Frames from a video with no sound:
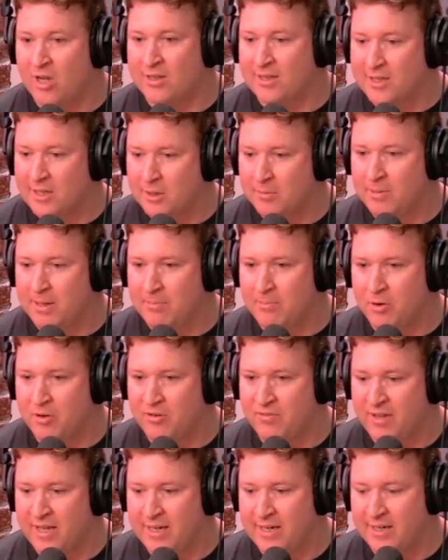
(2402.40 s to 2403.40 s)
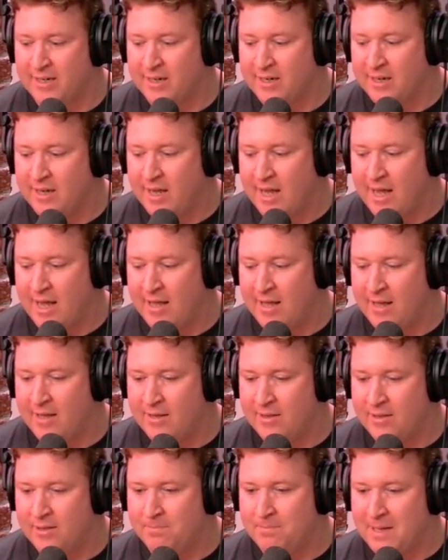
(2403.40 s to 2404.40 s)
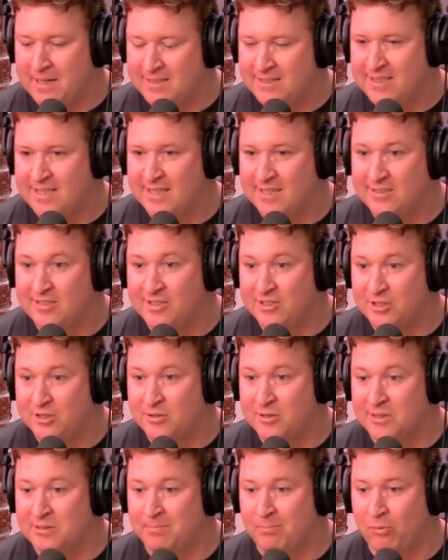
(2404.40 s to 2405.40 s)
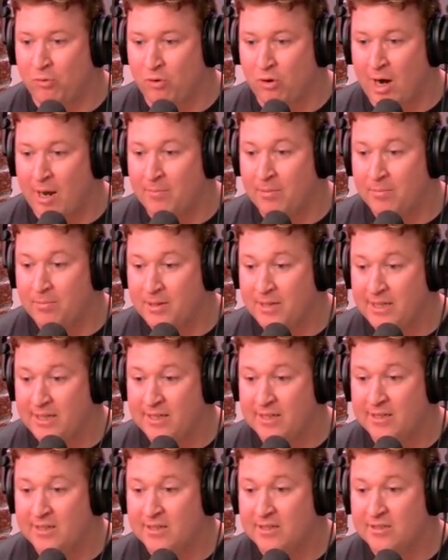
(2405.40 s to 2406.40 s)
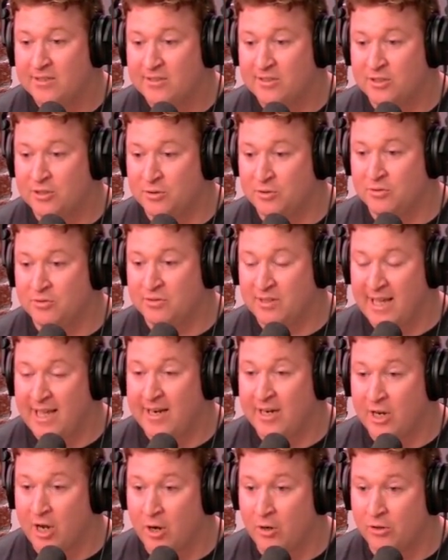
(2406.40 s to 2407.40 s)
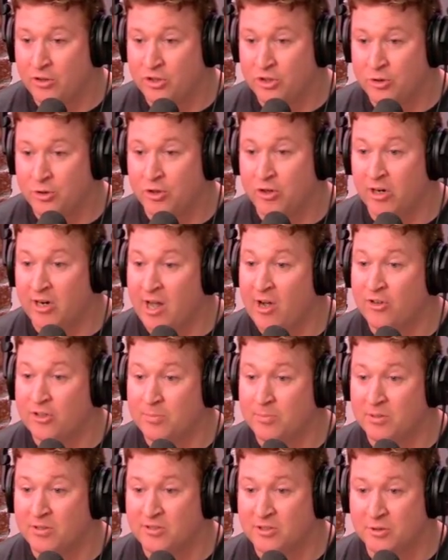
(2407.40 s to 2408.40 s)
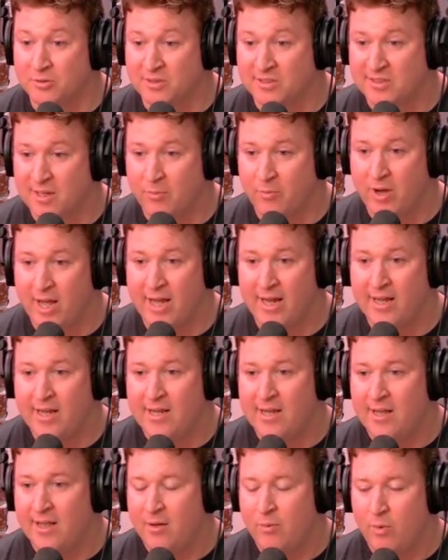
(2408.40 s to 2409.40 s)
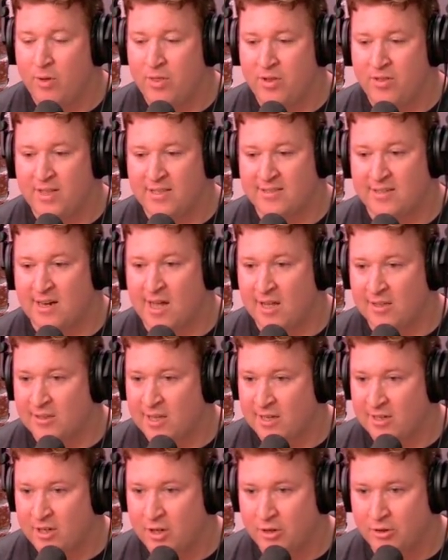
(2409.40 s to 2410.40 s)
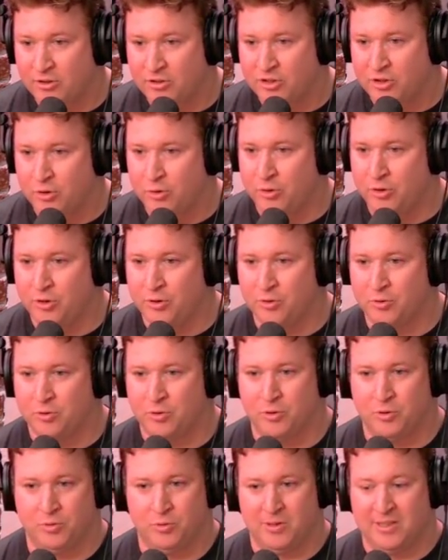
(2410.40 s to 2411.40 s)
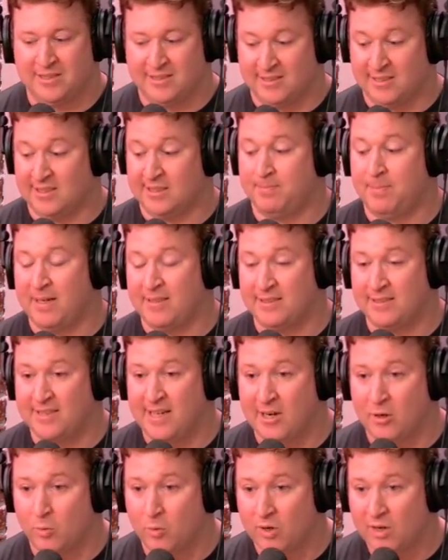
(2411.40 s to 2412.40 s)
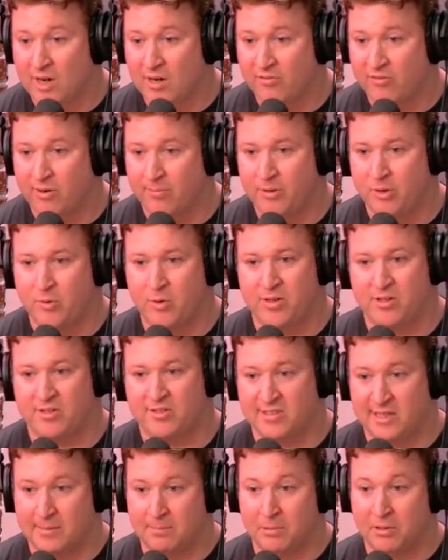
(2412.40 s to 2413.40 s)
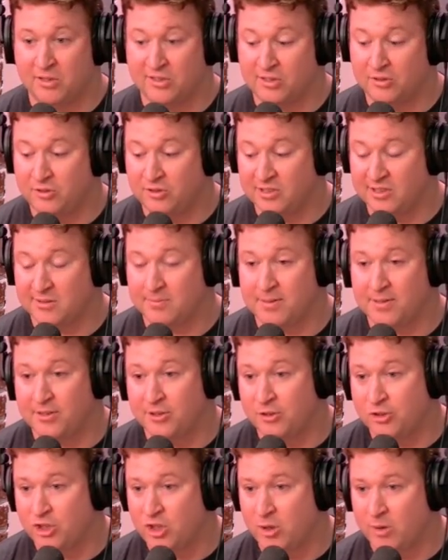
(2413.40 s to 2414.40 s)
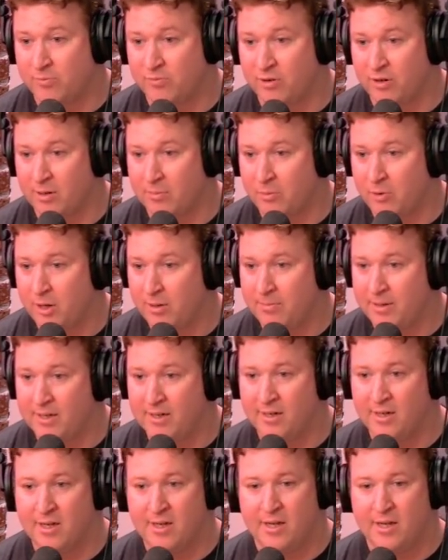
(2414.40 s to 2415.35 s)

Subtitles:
little bit motivated, the best thing to do is probably to get a coach who you're accountable to in some way. Whether that's an online coach who is expecting to get a workout from you, whether it's in person who's expecting you to show up for an appointment,